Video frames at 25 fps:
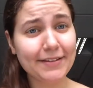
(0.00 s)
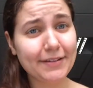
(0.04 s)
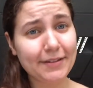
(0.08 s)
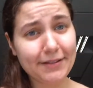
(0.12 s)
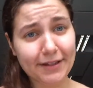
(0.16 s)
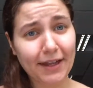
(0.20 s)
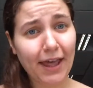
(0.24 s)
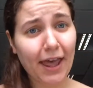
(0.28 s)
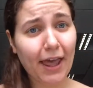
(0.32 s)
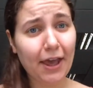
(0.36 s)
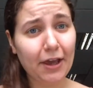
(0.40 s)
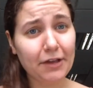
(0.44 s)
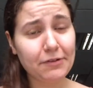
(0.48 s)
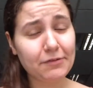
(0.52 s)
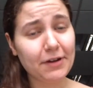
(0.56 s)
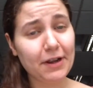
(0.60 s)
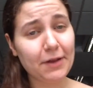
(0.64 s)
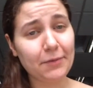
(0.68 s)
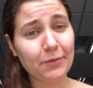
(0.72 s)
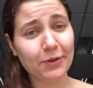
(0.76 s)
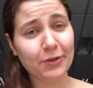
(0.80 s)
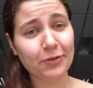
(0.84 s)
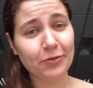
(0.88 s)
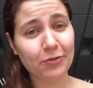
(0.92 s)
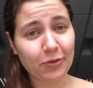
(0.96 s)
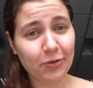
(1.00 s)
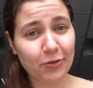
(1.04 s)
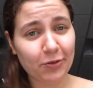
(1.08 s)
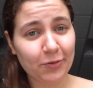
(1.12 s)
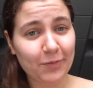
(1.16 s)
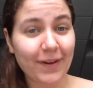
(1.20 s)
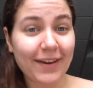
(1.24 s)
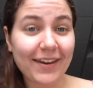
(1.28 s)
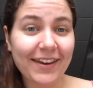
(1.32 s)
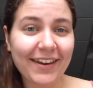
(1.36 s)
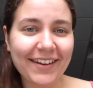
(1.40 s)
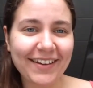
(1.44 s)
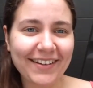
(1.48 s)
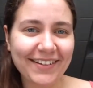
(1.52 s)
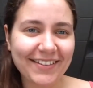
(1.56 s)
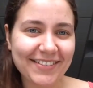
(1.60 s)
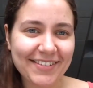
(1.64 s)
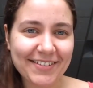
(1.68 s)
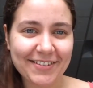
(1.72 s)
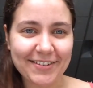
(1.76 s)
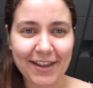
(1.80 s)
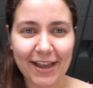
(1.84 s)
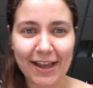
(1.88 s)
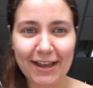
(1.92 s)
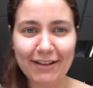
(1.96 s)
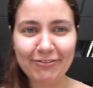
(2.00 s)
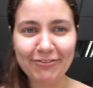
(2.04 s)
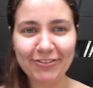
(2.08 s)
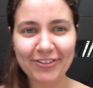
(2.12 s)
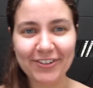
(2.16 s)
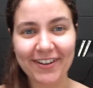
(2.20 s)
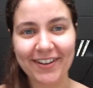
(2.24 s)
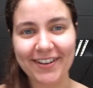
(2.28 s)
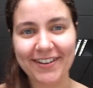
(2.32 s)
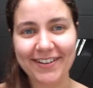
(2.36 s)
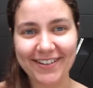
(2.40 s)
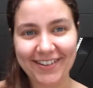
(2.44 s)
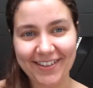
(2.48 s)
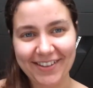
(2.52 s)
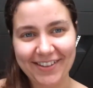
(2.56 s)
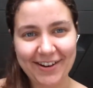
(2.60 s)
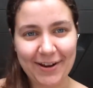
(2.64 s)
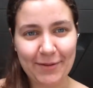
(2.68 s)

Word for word: Today on Ramblings with Rebecca, it's time for yet another